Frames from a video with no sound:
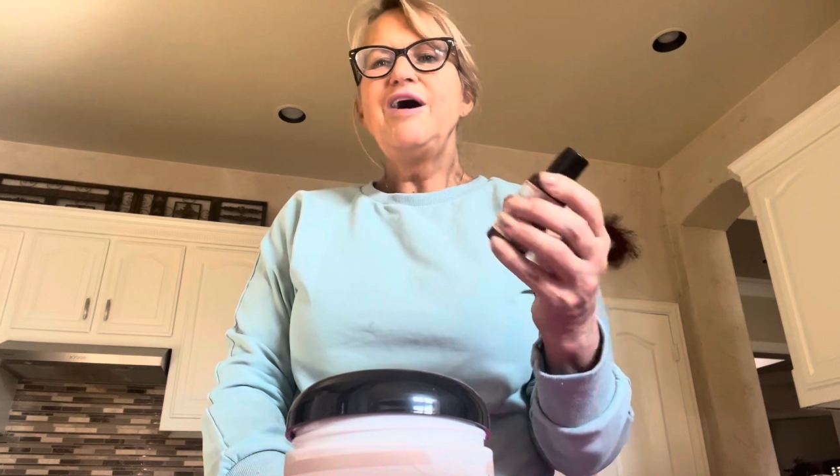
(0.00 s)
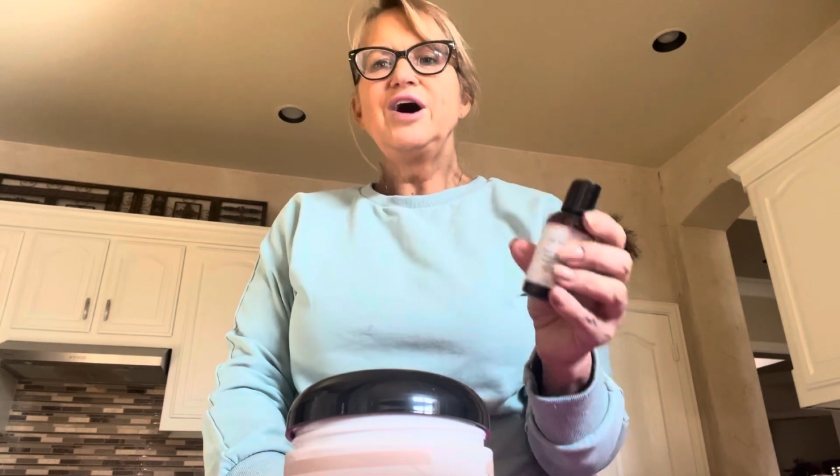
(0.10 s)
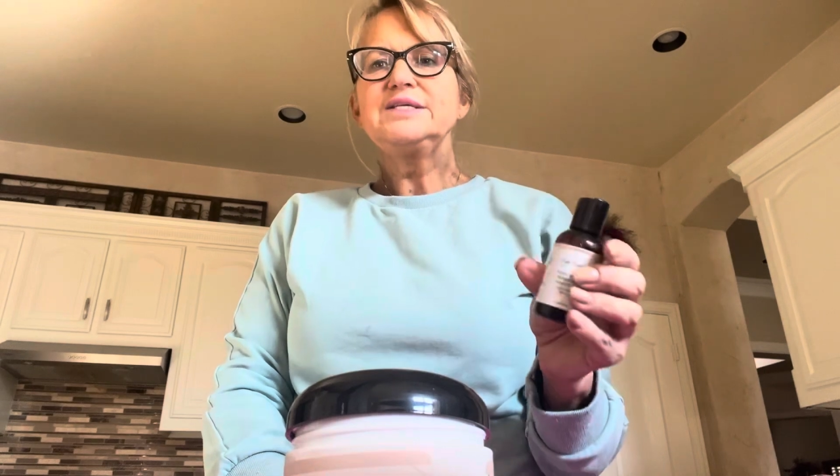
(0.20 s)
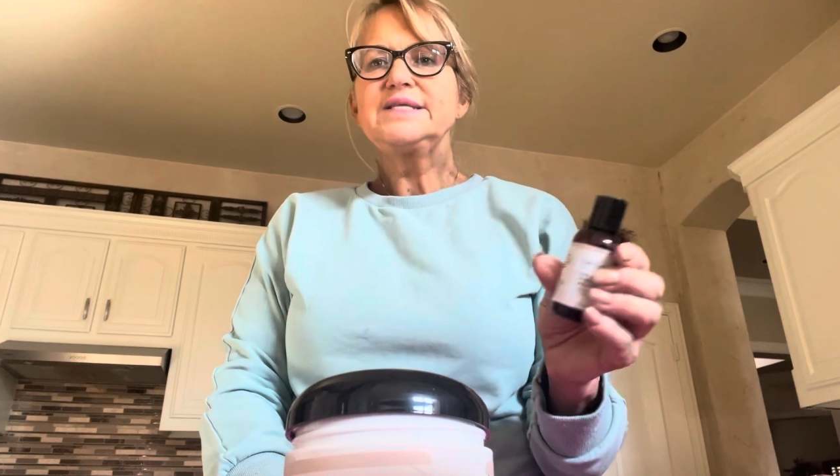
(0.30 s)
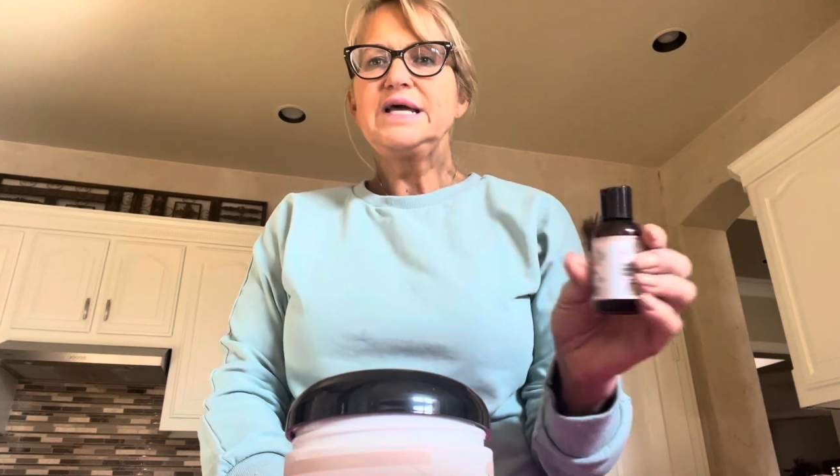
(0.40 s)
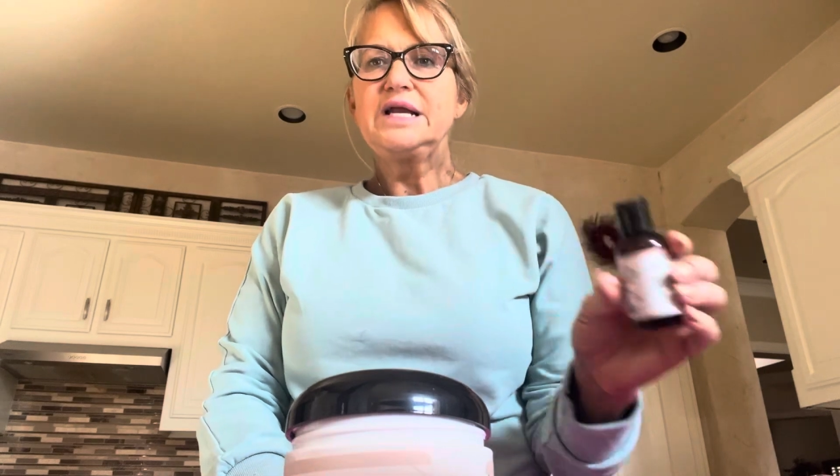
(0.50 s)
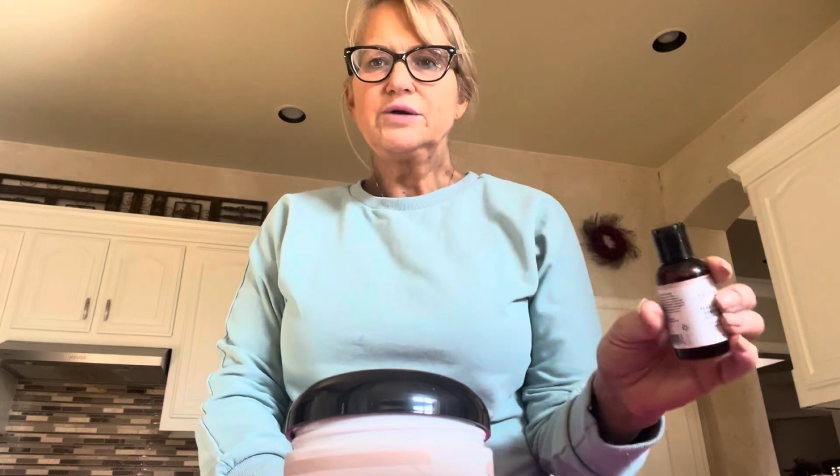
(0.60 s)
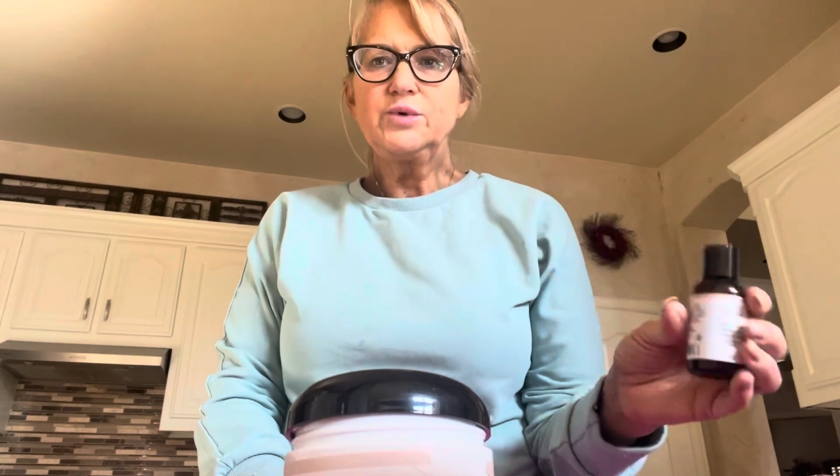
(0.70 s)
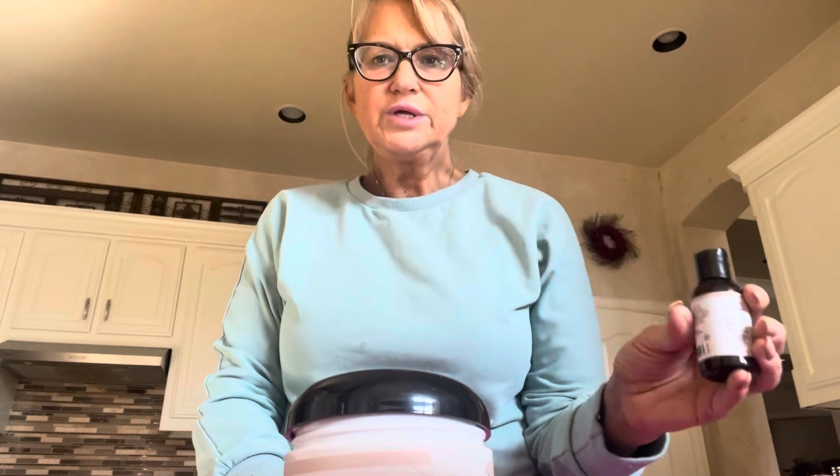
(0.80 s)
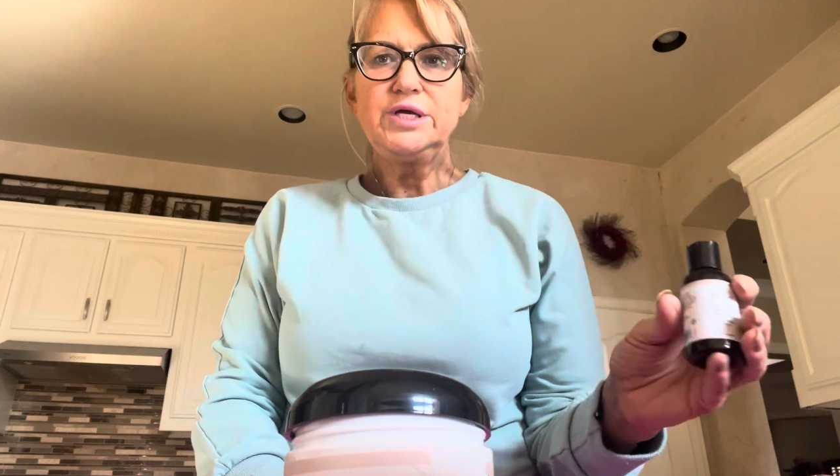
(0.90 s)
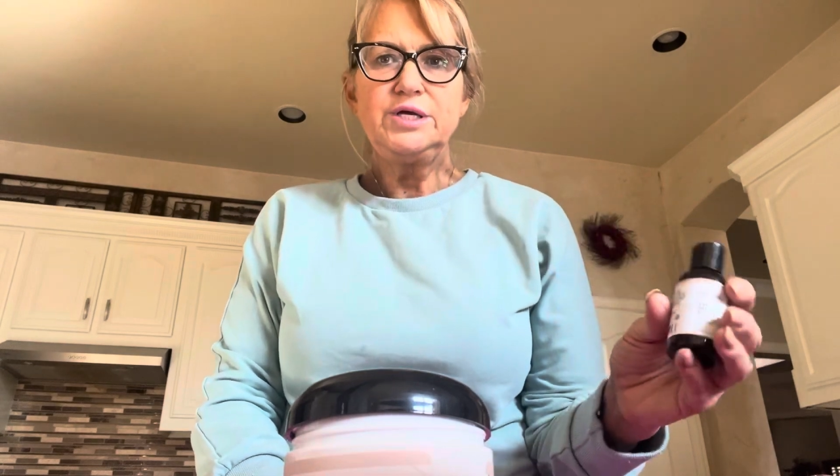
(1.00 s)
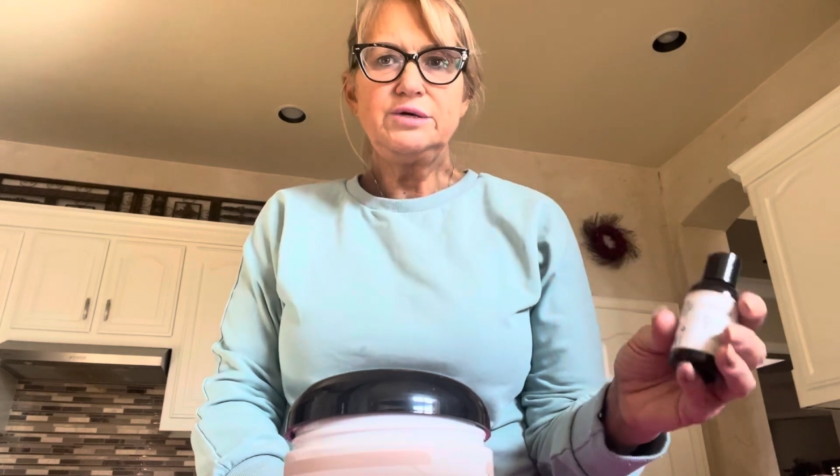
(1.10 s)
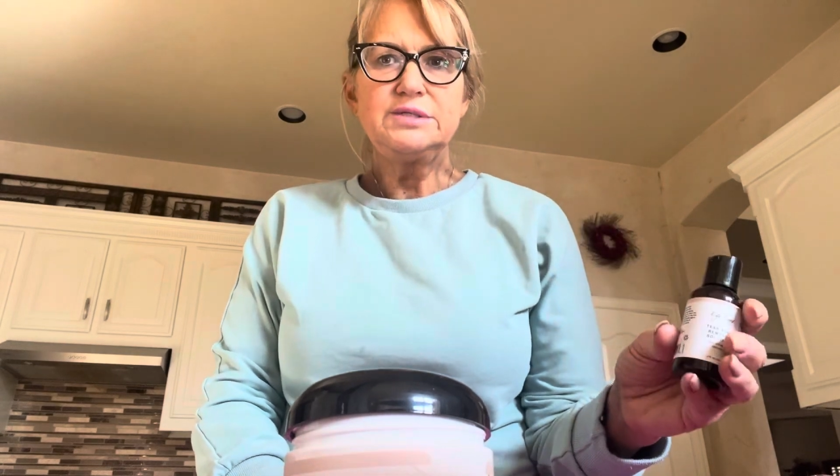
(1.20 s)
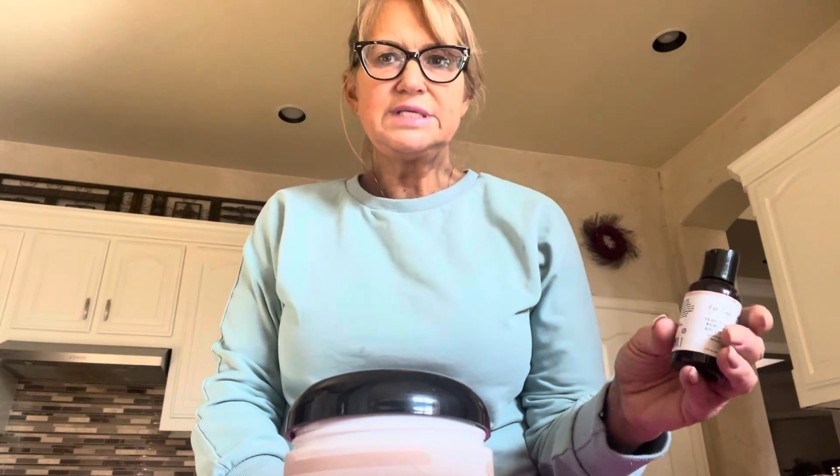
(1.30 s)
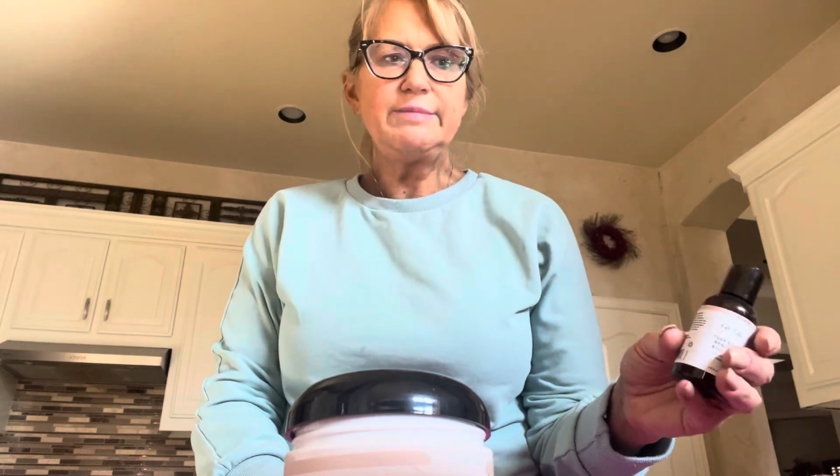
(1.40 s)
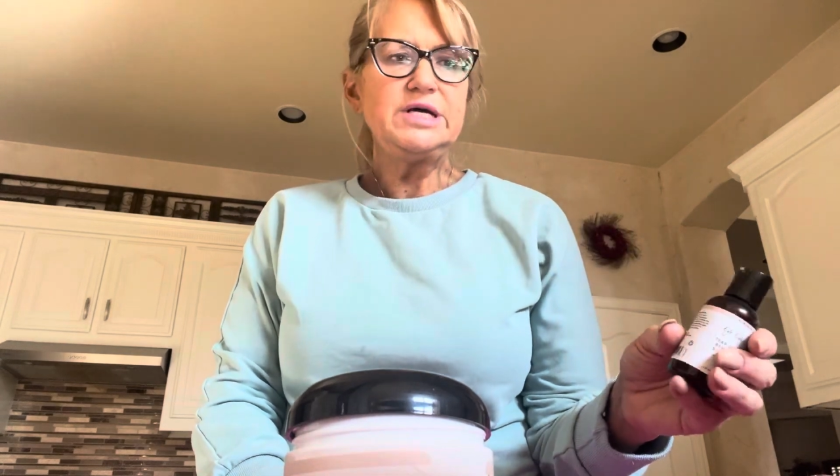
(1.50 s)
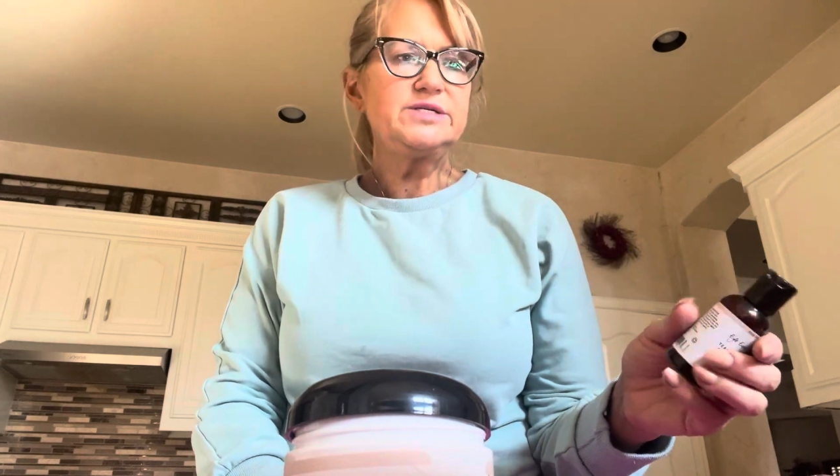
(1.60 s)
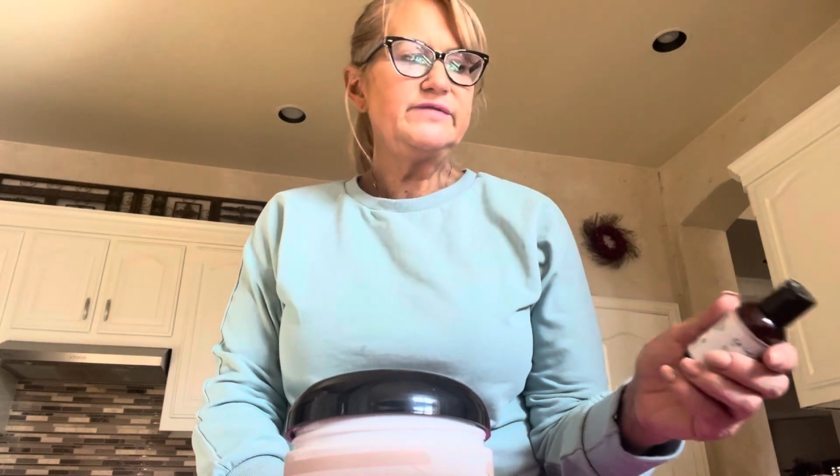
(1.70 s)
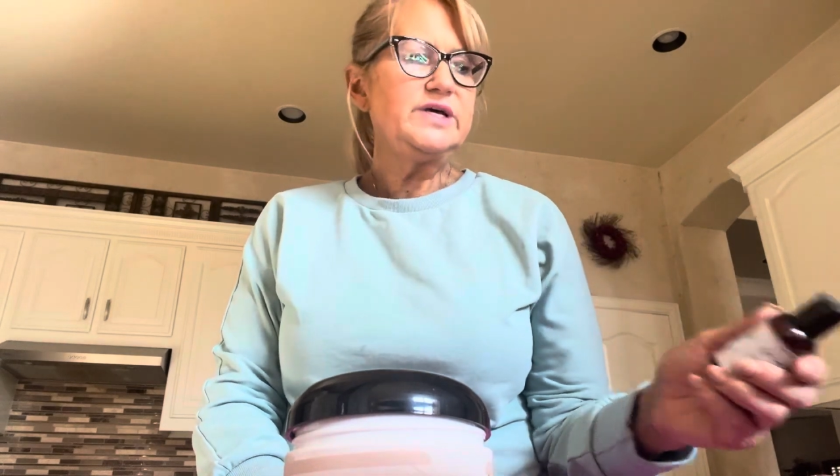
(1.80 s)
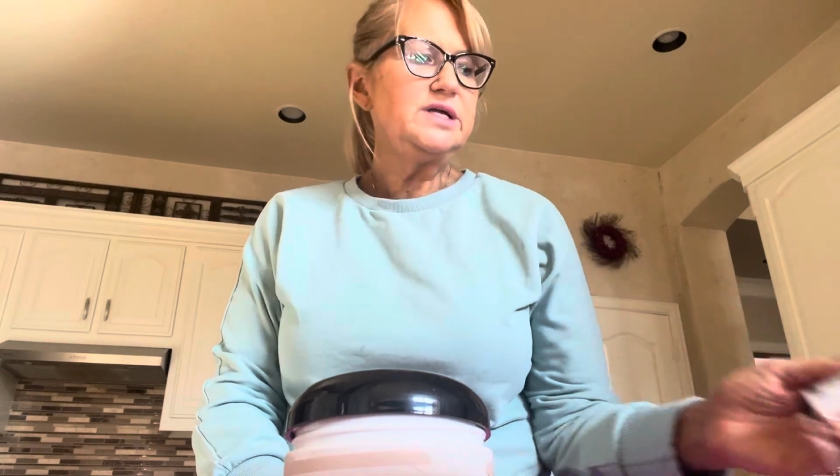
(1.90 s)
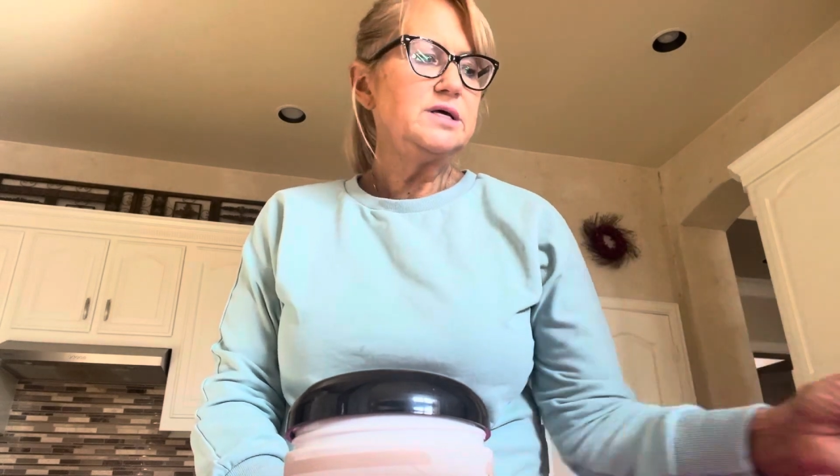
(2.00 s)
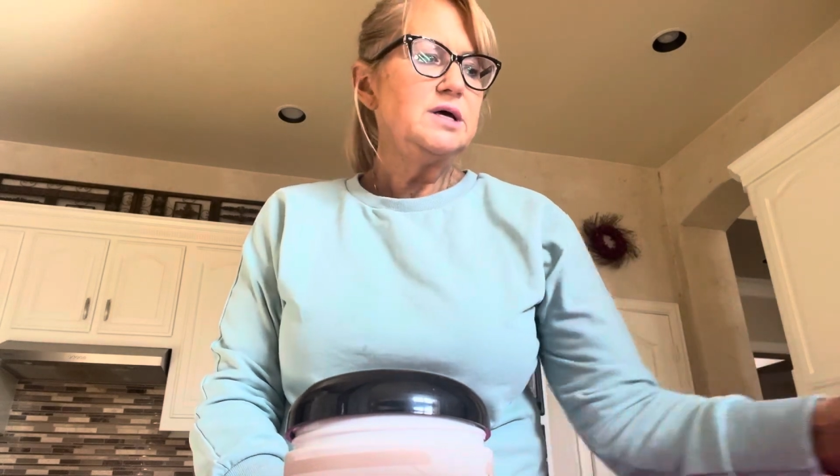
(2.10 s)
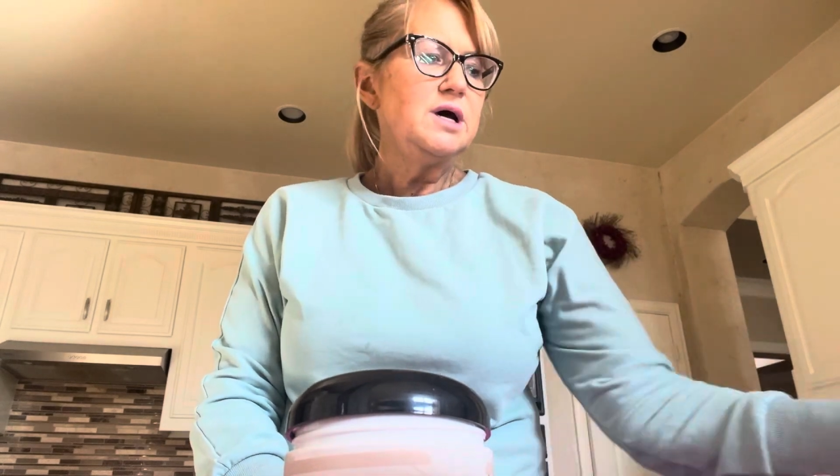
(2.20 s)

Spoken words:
honestly, I don't really use that much of it.